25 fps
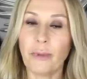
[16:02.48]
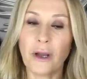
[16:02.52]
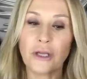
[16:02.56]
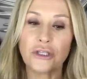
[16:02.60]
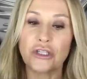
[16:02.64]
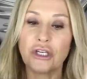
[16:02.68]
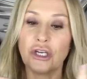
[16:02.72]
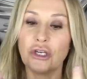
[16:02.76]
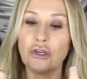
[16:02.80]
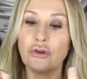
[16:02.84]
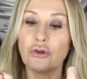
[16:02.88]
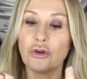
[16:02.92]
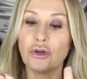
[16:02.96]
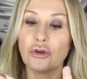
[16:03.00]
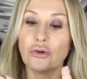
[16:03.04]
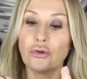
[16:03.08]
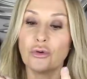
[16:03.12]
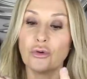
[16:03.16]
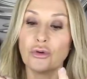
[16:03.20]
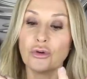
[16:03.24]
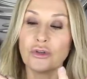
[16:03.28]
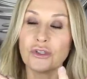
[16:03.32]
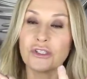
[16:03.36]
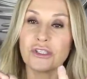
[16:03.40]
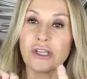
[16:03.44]
budget. You can
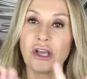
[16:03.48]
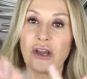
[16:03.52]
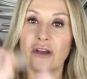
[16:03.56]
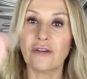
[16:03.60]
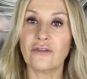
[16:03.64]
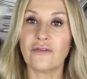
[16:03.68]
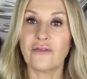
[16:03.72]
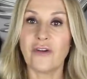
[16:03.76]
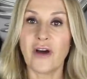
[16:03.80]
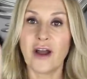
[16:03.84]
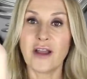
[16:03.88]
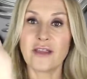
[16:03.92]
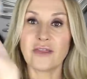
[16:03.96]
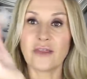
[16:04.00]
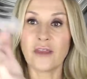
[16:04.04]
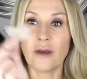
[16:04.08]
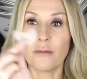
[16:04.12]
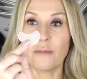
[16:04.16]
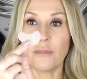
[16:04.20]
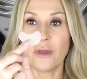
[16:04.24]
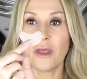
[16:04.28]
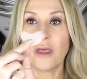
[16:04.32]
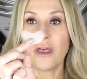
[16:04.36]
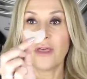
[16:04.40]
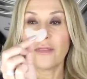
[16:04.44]
also find
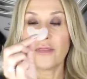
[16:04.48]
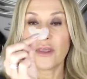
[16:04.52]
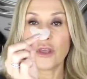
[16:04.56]
them